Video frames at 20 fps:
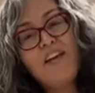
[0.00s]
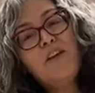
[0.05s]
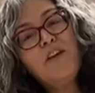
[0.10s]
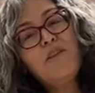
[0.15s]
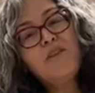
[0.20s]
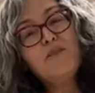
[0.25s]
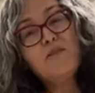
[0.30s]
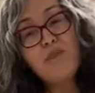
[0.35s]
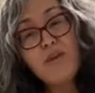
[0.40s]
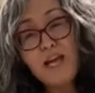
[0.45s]

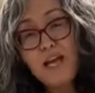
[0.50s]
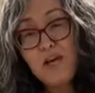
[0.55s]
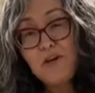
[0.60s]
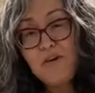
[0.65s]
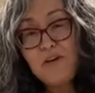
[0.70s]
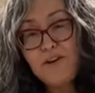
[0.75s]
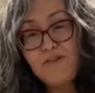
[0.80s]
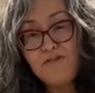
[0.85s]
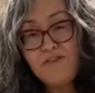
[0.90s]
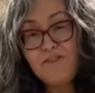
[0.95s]

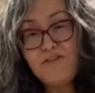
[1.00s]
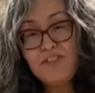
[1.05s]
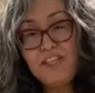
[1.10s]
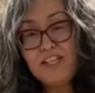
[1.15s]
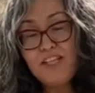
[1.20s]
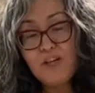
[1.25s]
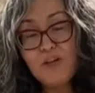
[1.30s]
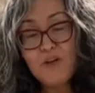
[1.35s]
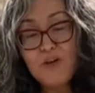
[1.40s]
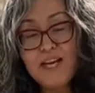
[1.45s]
350
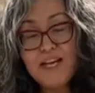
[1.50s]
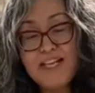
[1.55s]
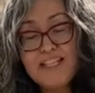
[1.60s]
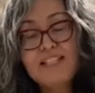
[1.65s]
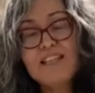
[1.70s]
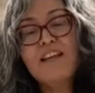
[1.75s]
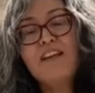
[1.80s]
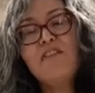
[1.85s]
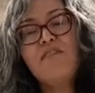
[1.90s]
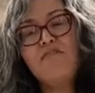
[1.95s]
degrees,
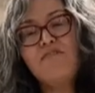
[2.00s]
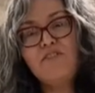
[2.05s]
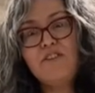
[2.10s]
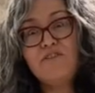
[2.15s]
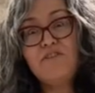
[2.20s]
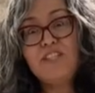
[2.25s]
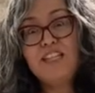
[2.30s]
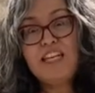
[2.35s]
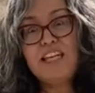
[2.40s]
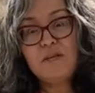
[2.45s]

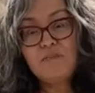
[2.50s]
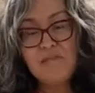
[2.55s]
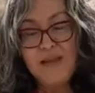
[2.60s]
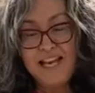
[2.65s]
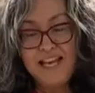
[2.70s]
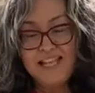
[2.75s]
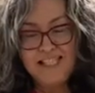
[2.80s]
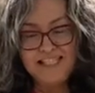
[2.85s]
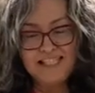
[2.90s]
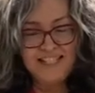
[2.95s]
15
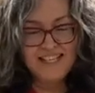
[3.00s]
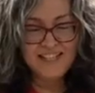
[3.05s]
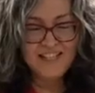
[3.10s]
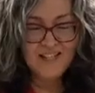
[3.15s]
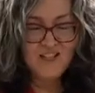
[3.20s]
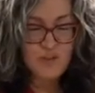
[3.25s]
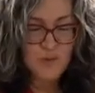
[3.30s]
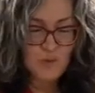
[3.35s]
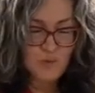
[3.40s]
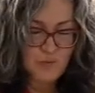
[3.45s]
minutes.
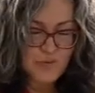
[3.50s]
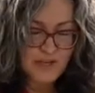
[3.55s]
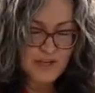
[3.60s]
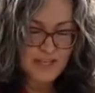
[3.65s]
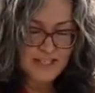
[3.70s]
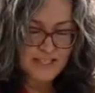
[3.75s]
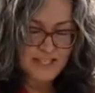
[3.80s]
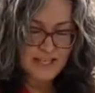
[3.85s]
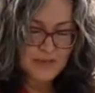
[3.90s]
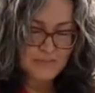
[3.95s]
Super
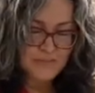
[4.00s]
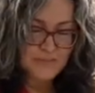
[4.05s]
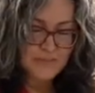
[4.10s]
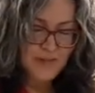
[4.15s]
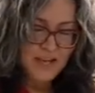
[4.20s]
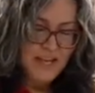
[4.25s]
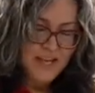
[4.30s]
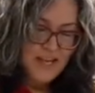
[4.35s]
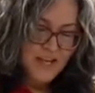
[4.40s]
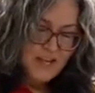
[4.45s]
easy.
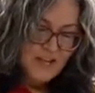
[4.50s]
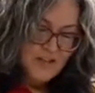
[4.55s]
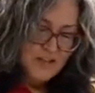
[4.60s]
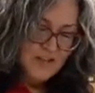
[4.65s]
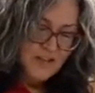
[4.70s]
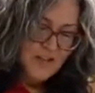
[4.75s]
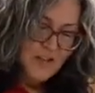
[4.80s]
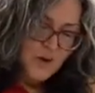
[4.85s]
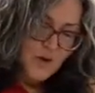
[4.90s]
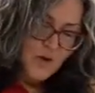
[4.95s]

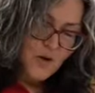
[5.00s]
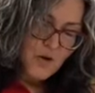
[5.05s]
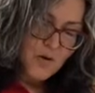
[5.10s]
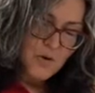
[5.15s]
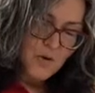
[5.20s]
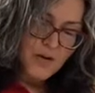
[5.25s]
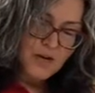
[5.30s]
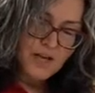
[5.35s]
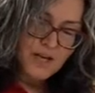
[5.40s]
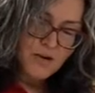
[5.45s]

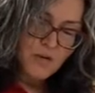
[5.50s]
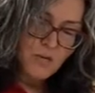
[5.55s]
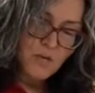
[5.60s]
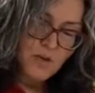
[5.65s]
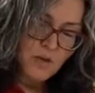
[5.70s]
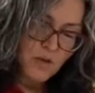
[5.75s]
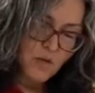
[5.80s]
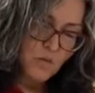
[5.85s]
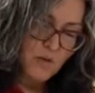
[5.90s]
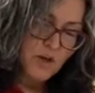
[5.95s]
So what
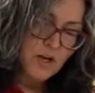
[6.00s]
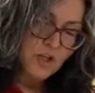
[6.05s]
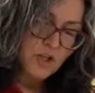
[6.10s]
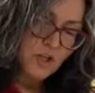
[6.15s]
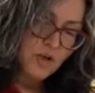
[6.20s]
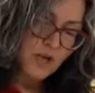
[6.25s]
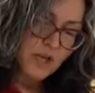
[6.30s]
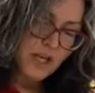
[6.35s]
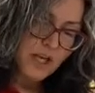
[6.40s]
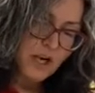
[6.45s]
you want to do
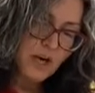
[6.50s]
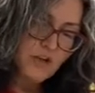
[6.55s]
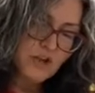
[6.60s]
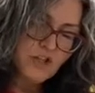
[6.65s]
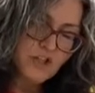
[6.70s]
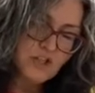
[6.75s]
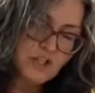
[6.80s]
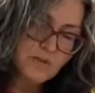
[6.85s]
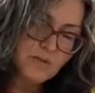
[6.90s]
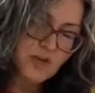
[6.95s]
here is
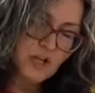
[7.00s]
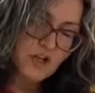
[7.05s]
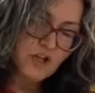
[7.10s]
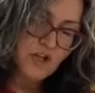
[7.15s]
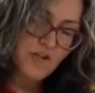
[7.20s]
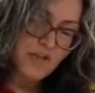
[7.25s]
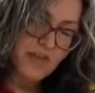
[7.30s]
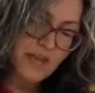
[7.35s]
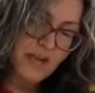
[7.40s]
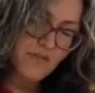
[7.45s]
just make sure
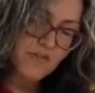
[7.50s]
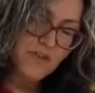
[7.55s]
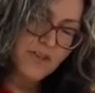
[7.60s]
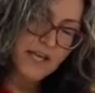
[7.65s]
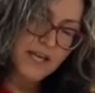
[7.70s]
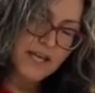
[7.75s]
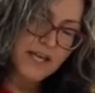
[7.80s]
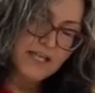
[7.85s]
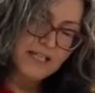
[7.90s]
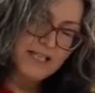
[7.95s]
that
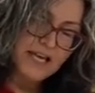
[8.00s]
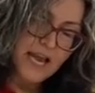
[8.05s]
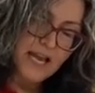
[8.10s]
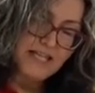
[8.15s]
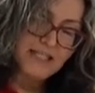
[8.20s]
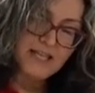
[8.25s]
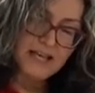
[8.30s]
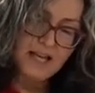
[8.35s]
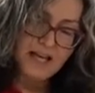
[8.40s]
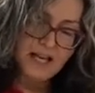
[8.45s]
everything is
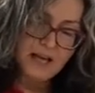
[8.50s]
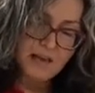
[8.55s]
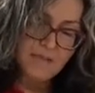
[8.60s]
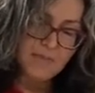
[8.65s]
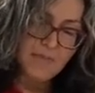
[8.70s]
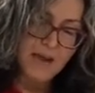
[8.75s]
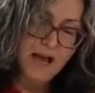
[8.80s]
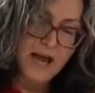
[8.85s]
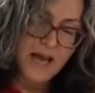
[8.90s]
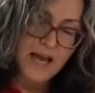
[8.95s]
nice and
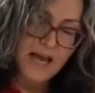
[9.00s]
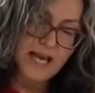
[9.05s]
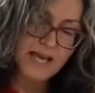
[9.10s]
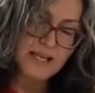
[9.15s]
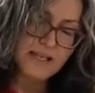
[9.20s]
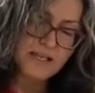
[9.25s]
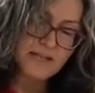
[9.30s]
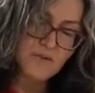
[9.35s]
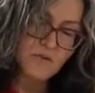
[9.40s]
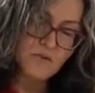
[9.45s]

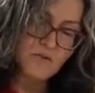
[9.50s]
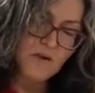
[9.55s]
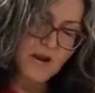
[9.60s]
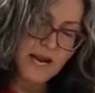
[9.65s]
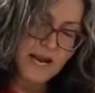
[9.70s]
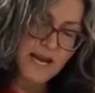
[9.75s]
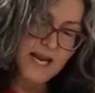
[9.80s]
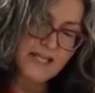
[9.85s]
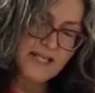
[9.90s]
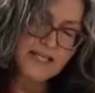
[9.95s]
combined,
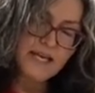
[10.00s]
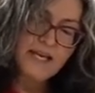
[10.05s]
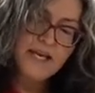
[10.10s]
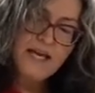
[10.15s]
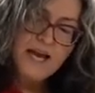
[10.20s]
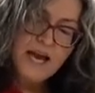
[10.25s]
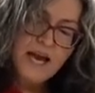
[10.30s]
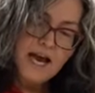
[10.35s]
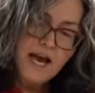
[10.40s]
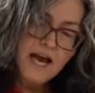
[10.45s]
right?
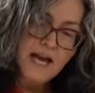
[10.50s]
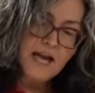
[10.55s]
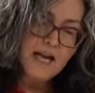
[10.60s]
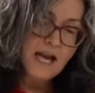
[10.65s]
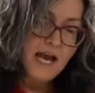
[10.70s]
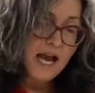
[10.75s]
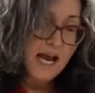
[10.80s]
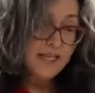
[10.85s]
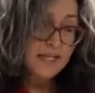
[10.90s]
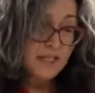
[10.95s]

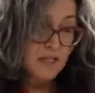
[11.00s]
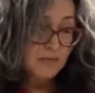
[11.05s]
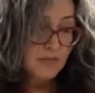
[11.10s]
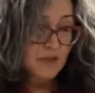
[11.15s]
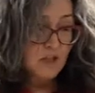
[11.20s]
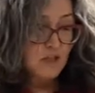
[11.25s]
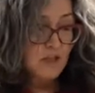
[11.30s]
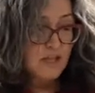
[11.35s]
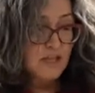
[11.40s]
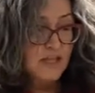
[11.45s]
I did
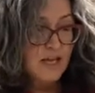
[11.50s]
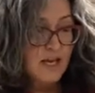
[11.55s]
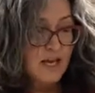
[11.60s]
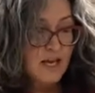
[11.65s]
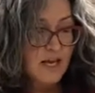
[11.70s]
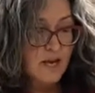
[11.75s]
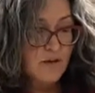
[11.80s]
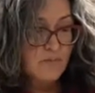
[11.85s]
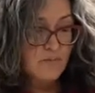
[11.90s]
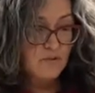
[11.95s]
mention that I
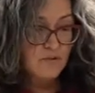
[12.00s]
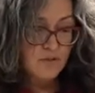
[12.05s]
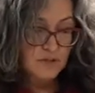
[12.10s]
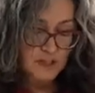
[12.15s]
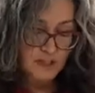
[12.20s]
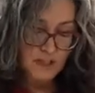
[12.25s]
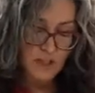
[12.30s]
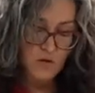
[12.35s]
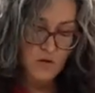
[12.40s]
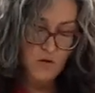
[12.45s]
am using
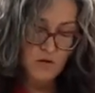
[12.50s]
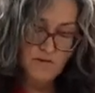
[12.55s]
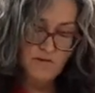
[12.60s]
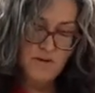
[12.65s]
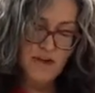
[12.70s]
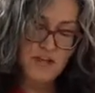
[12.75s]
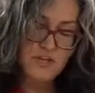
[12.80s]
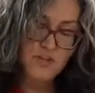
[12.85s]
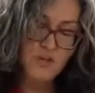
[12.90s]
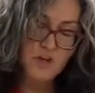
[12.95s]
the
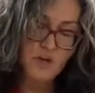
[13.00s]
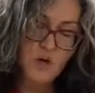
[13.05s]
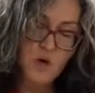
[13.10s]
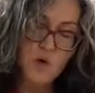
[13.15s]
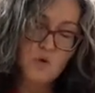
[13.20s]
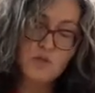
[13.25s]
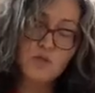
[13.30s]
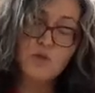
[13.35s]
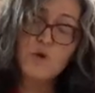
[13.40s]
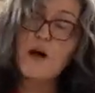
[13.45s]
old-fashioned
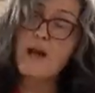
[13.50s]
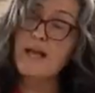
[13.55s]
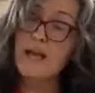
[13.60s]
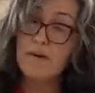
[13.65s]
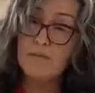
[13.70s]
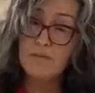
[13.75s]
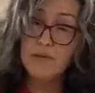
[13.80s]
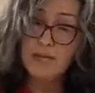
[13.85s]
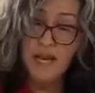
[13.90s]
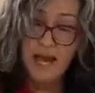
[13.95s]
oats, so I am
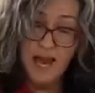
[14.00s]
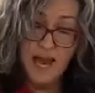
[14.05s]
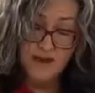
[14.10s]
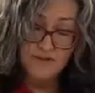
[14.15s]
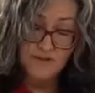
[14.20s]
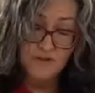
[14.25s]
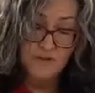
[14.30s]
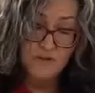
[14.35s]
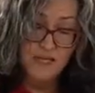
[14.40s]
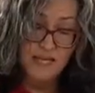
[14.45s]
going to have
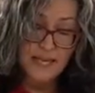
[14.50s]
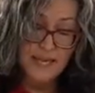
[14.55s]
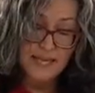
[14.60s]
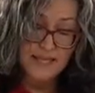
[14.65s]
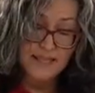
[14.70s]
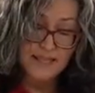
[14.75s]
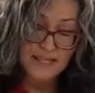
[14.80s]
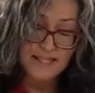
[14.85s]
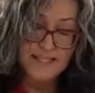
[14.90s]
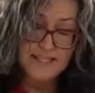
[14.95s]
to let
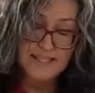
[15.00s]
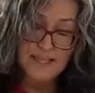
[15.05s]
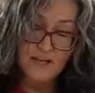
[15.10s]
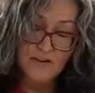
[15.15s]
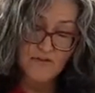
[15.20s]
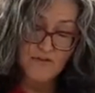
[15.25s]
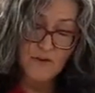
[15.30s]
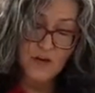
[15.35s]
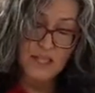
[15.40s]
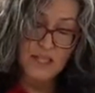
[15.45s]
this sit
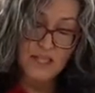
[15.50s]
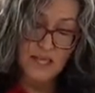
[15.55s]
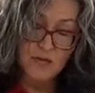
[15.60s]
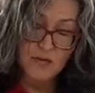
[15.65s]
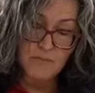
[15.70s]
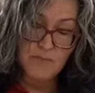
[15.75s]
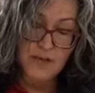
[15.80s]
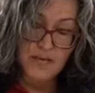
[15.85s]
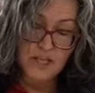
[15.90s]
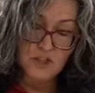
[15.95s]
for a little
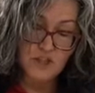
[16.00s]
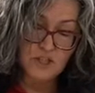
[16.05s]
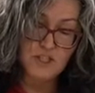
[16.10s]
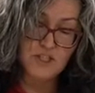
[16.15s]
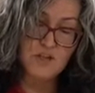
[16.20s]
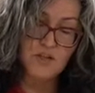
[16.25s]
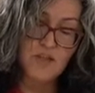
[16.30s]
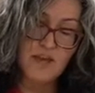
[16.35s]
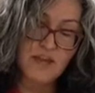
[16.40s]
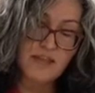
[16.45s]
bit just so
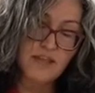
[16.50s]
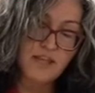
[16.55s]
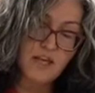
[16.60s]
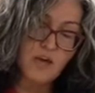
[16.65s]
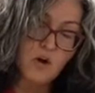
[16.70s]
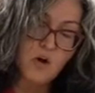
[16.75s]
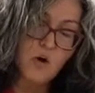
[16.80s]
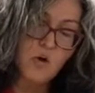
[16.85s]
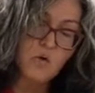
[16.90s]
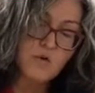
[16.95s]
that the
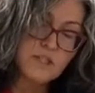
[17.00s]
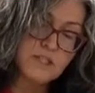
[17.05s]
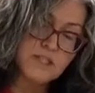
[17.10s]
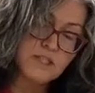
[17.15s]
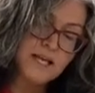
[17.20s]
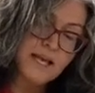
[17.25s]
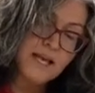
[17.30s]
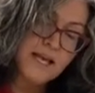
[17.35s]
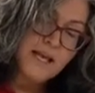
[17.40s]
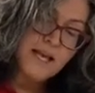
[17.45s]
oats
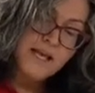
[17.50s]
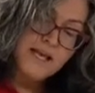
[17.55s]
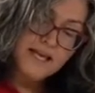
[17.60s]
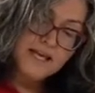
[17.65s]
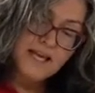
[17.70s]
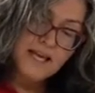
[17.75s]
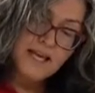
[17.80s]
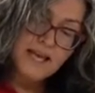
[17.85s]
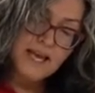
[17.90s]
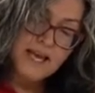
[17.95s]

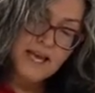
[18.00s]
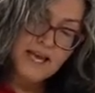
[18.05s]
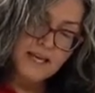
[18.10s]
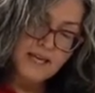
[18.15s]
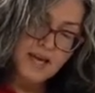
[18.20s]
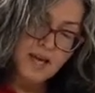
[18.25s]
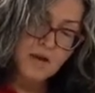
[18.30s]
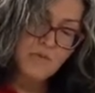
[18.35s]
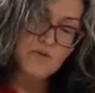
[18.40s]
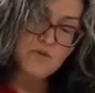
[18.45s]
can
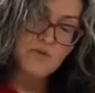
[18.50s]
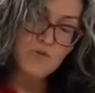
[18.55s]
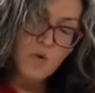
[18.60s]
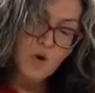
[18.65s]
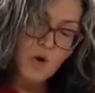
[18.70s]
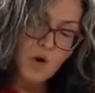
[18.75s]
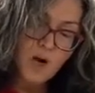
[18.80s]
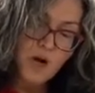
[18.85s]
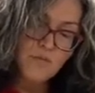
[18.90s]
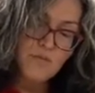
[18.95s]

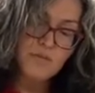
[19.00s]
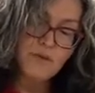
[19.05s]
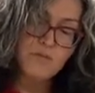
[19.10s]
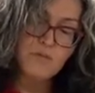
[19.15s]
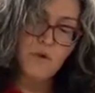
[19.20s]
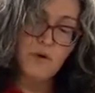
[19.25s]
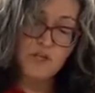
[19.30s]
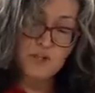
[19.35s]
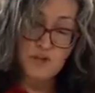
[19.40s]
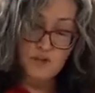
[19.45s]
absorb the
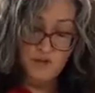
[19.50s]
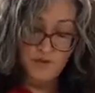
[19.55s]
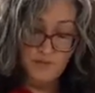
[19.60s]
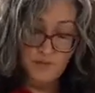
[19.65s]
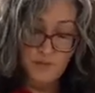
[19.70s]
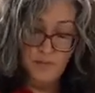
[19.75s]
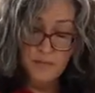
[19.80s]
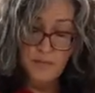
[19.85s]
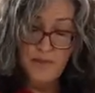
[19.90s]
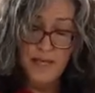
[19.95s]
moisture from
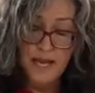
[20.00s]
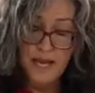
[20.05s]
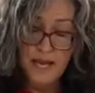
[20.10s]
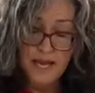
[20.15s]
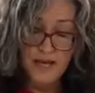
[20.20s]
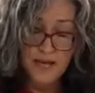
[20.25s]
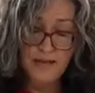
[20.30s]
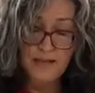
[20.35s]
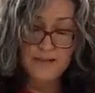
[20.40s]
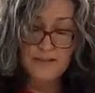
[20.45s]
the
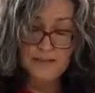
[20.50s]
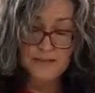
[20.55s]
bananas.